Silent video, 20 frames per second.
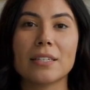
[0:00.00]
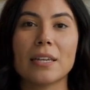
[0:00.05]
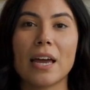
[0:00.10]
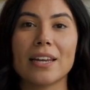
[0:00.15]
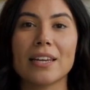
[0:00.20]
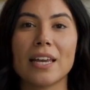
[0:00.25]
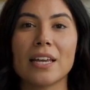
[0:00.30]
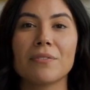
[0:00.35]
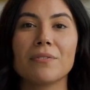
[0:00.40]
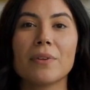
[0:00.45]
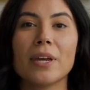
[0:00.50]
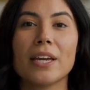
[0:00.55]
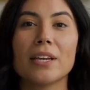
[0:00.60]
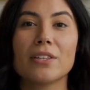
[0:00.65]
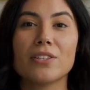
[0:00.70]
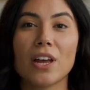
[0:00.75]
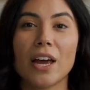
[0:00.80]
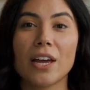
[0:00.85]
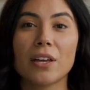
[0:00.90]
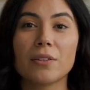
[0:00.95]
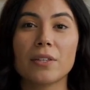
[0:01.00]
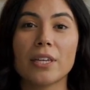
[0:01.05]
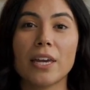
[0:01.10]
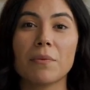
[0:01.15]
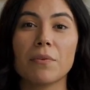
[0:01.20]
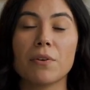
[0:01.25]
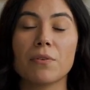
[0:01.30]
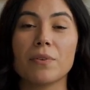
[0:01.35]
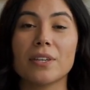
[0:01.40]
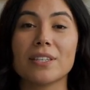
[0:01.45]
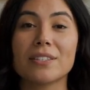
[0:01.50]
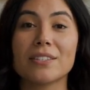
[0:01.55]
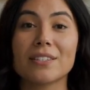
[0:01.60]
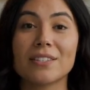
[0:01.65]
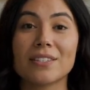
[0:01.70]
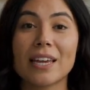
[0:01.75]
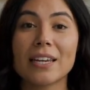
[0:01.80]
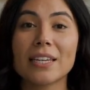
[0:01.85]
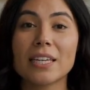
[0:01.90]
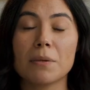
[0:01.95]
identifying child labor
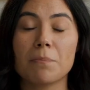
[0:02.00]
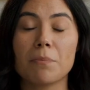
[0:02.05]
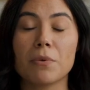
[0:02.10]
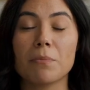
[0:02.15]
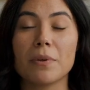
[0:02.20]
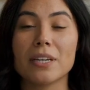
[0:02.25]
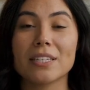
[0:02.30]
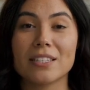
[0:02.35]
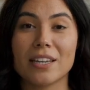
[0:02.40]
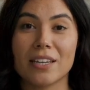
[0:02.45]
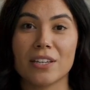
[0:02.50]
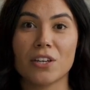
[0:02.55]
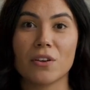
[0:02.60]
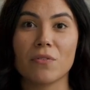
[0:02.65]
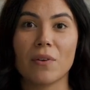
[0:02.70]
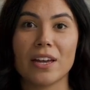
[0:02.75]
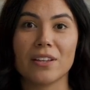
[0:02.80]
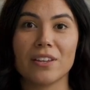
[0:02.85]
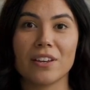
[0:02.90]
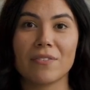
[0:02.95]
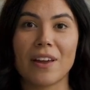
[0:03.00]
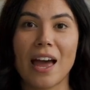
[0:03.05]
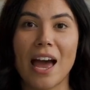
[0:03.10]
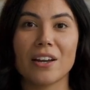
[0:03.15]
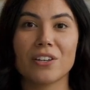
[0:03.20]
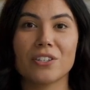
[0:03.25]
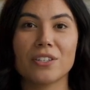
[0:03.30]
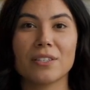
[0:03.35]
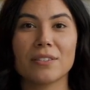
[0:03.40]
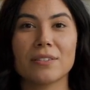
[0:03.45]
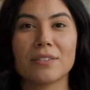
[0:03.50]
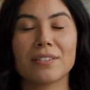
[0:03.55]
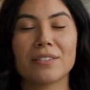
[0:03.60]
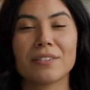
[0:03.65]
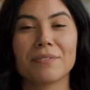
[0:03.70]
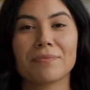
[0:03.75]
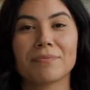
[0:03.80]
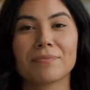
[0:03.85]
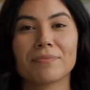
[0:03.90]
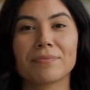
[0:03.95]
risks and implementing corrective actions.